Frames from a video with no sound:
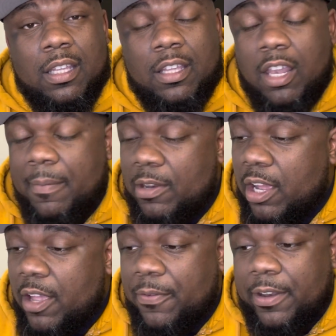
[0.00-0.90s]
Y'all let me know how
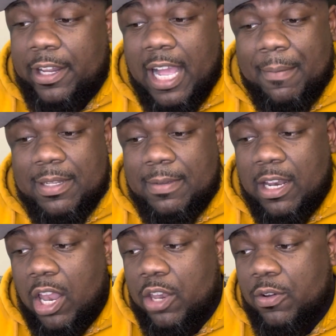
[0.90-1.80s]
y'all feel in the comments, man.
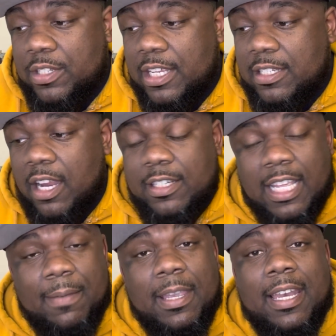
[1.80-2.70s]
All I know is this. Our
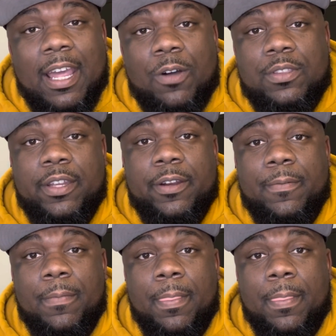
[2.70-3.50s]
team getting healthier,